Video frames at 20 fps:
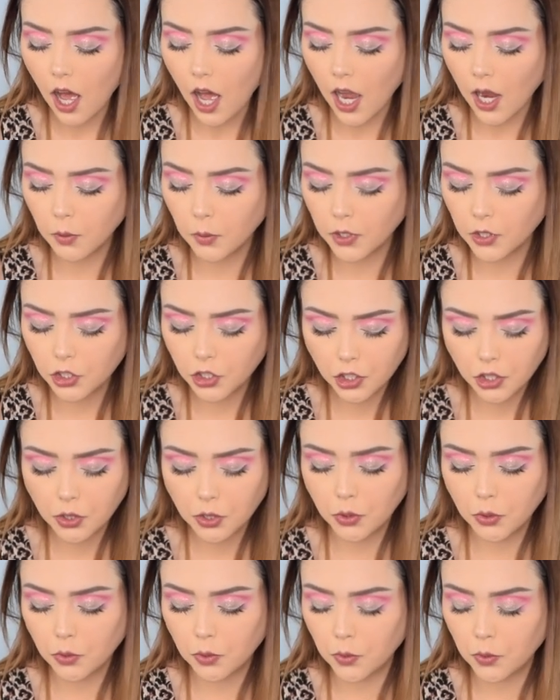I would
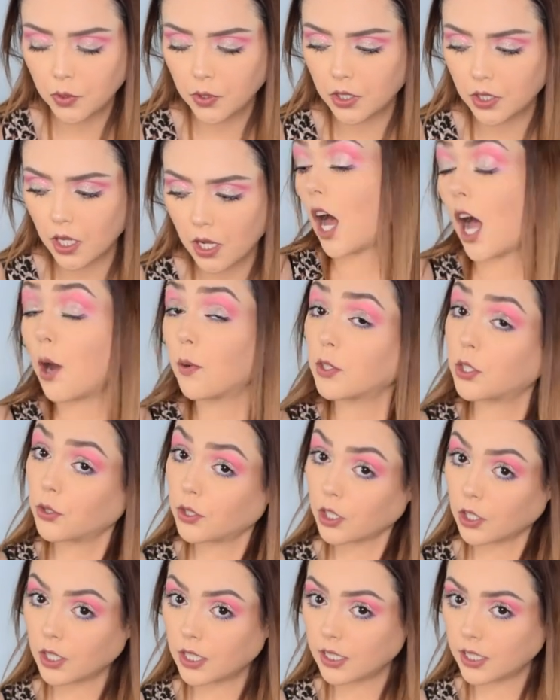choose
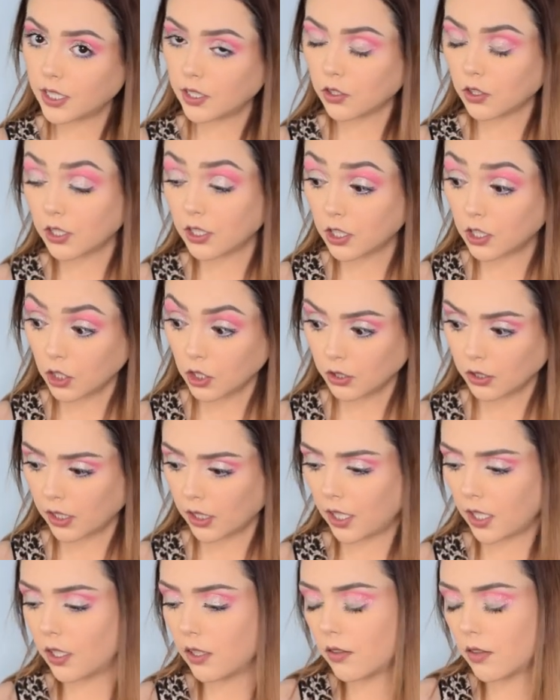her concealer,
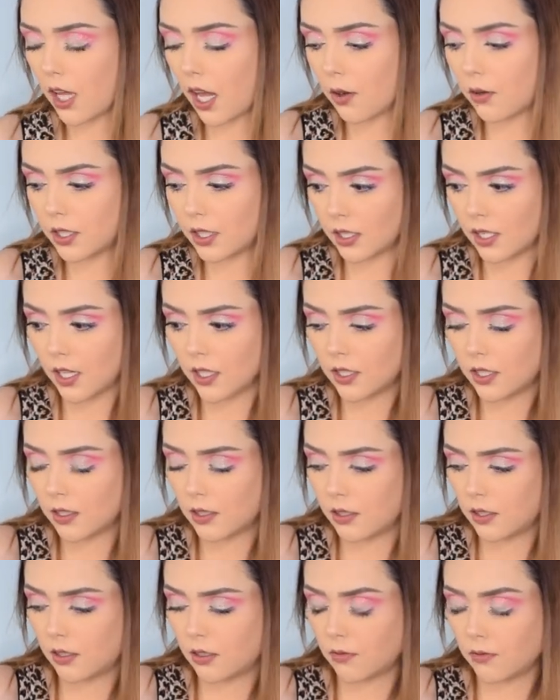certainly. That's
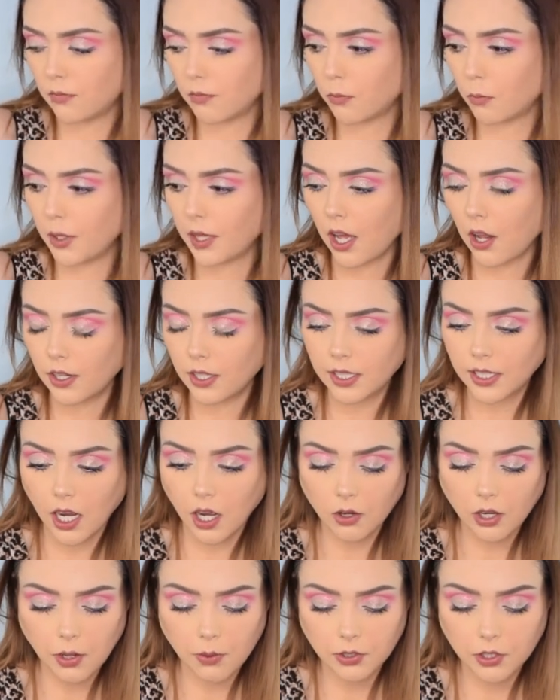without a
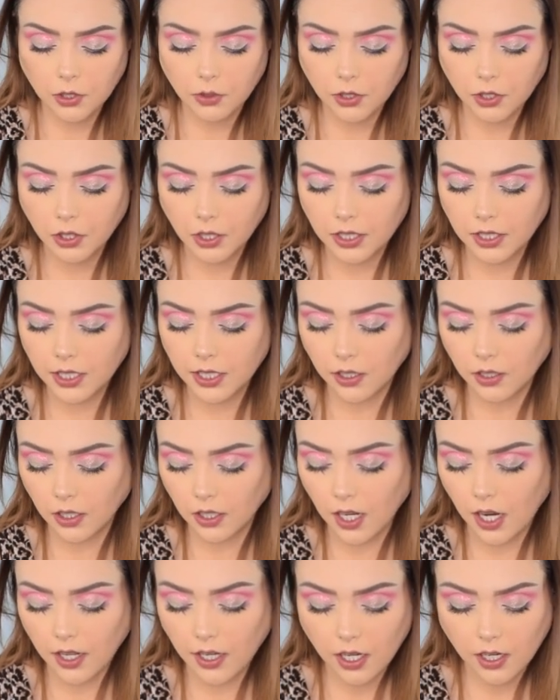doubt. I would choose her
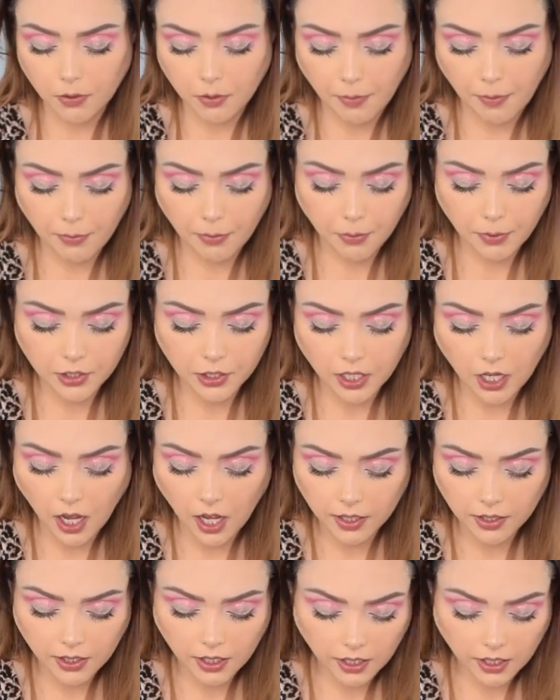concealer. I gotta remember what she got.